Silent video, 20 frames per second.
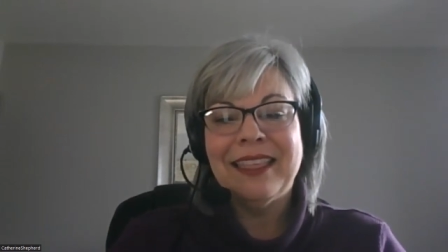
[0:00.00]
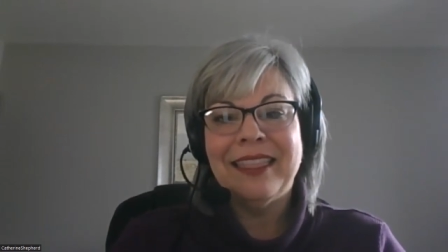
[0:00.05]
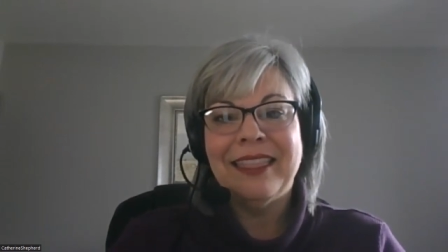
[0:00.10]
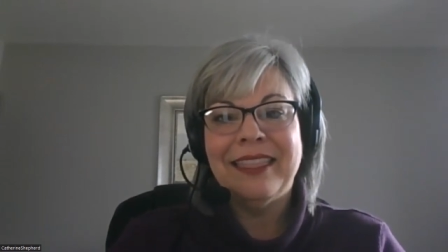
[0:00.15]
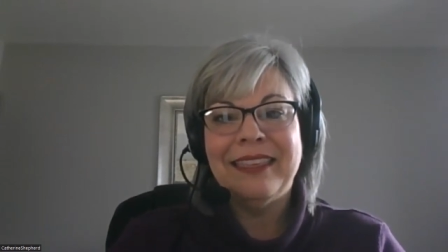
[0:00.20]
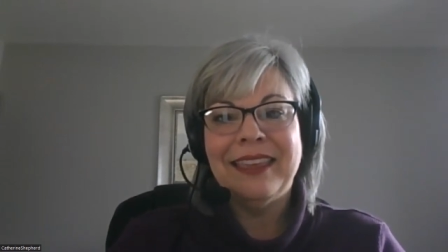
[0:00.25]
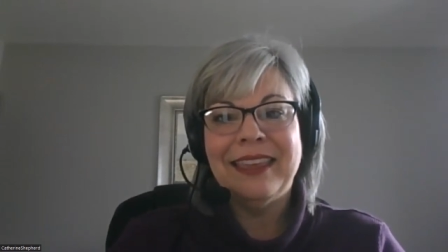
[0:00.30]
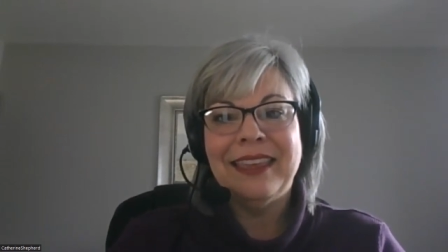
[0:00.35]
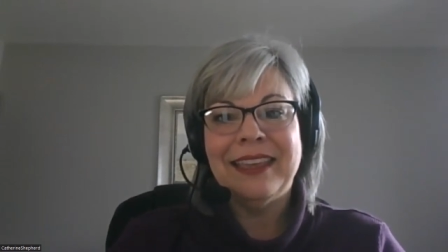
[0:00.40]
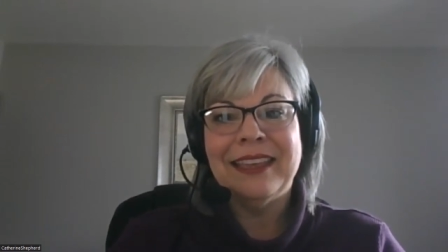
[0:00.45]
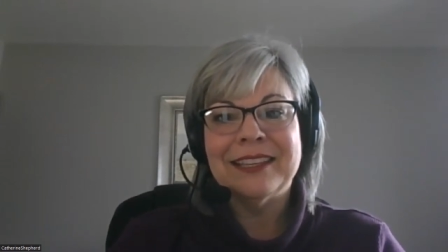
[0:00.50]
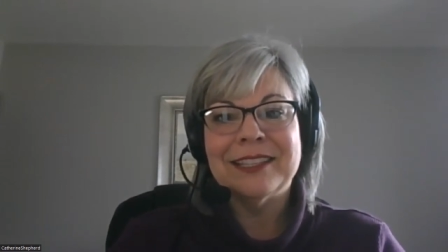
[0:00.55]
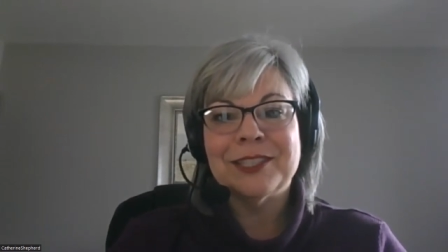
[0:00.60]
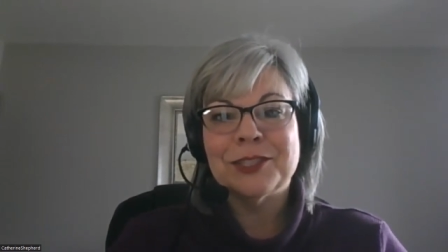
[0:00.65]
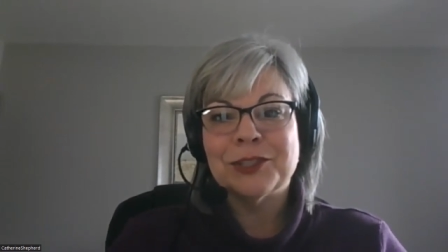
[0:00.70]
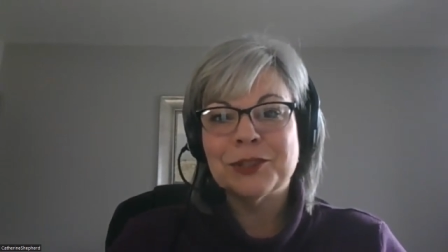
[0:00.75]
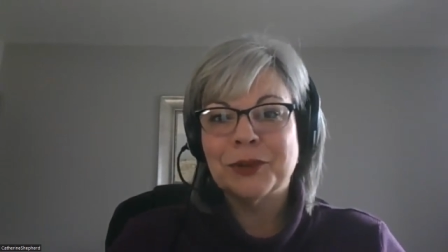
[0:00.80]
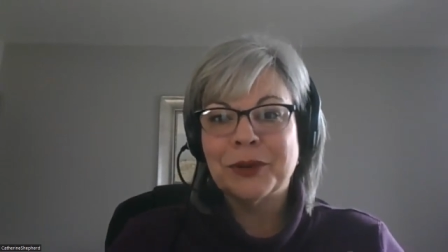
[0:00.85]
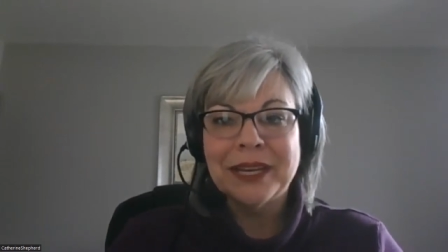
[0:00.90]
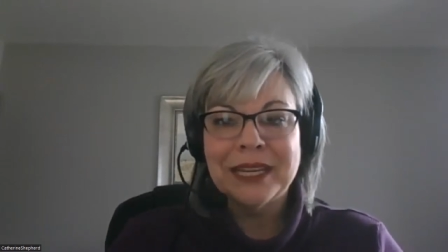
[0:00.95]
the
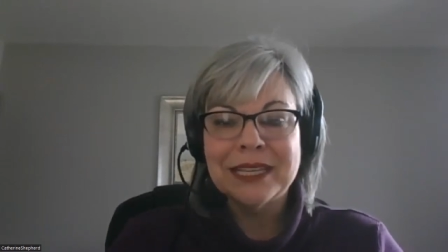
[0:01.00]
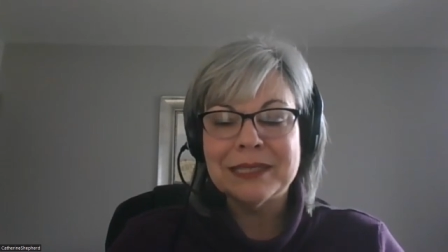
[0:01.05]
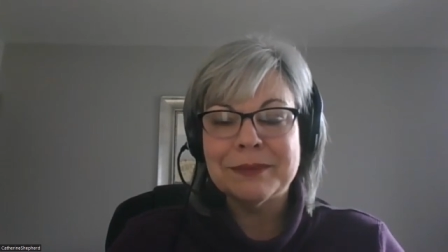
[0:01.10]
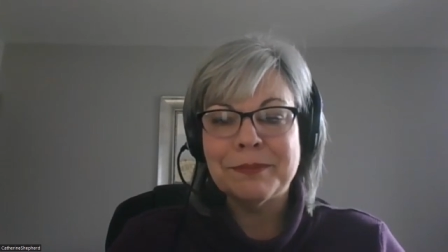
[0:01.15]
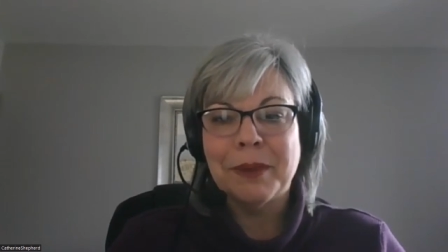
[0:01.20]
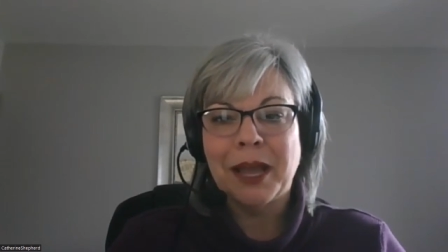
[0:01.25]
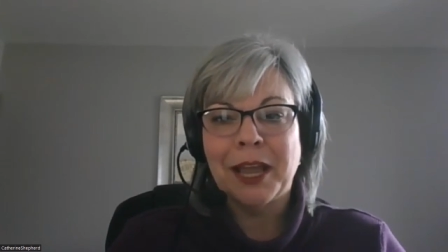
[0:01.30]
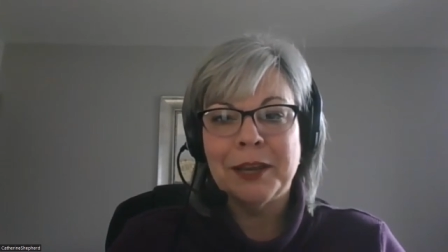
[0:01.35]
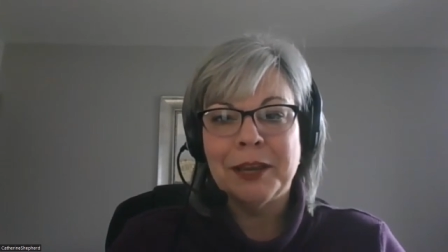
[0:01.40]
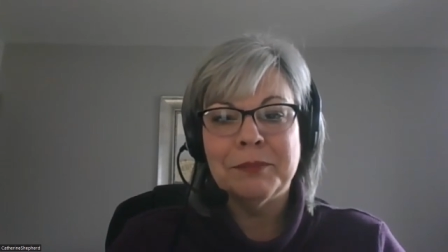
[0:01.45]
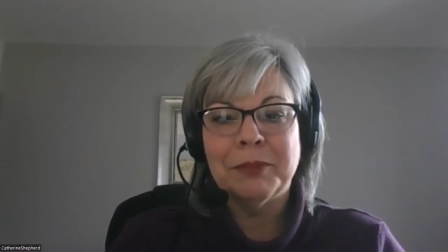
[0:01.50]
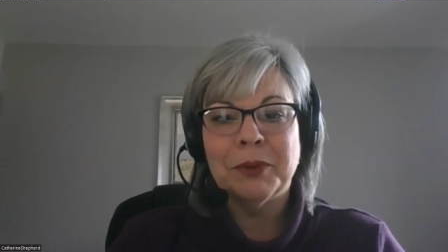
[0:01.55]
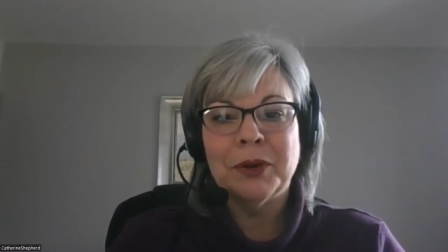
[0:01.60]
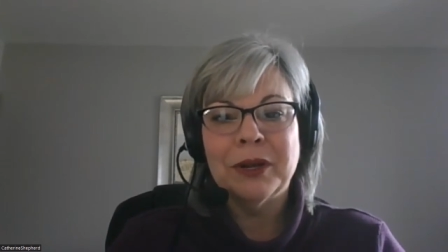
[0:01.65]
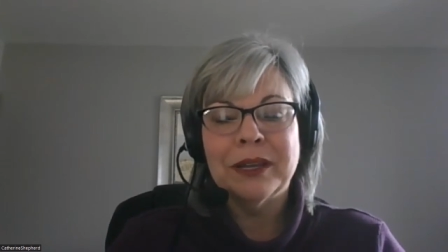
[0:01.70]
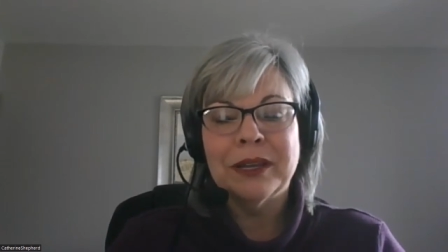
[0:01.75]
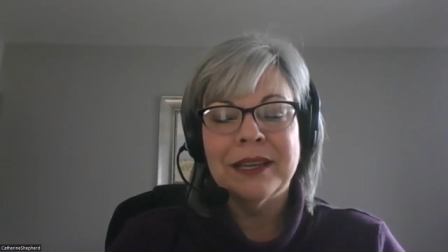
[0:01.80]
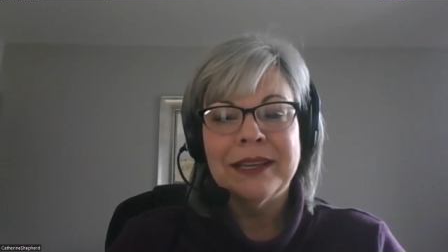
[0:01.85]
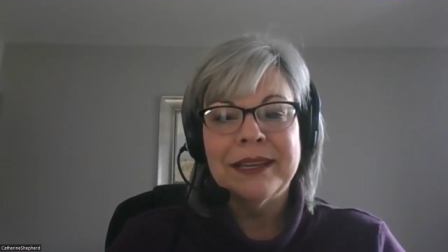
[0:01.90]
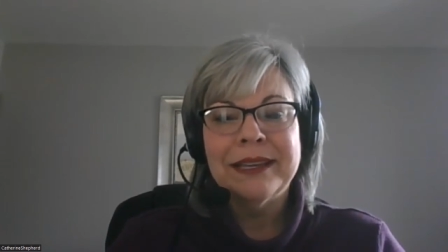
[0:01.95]
story is mine
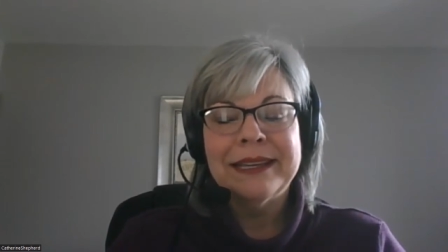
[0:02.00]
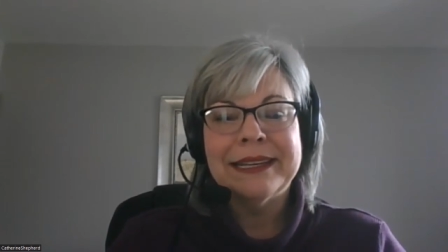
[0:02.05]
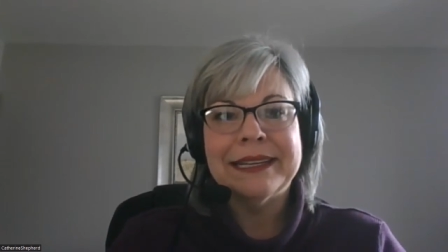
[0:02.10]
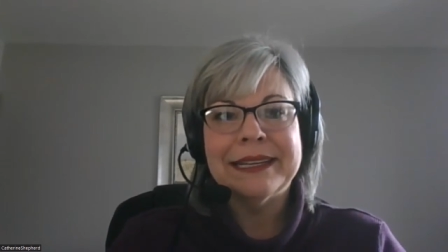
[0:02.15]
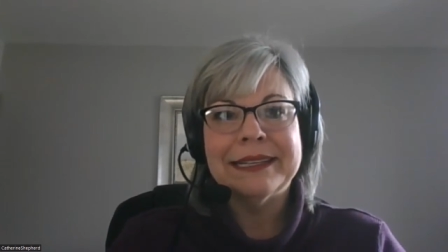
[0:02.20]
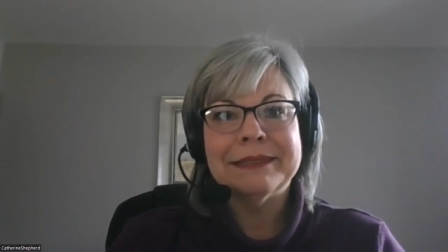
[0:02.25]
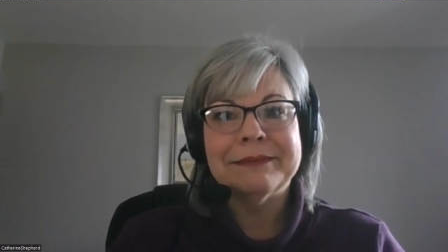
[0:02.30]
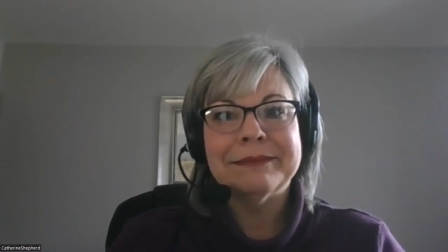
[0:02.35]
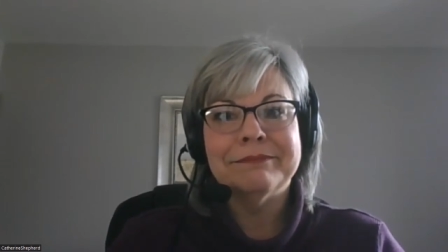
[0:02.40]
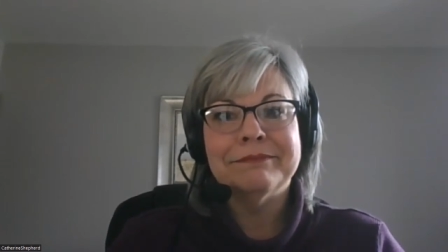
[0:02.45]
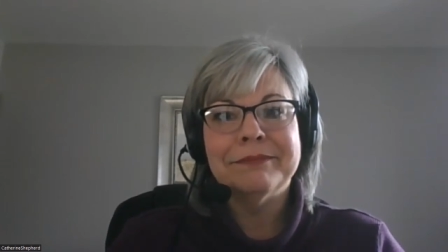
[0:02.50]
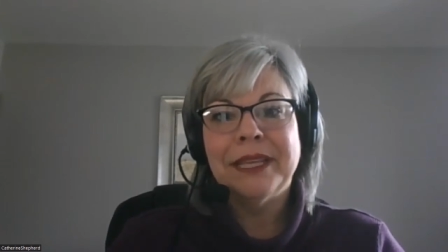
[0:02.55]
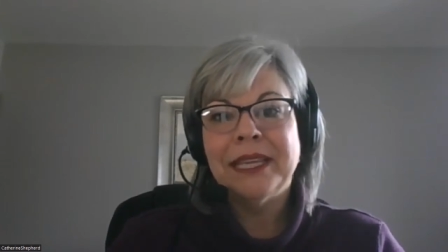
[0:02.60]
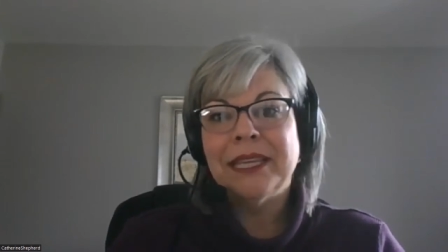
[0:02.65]
book um,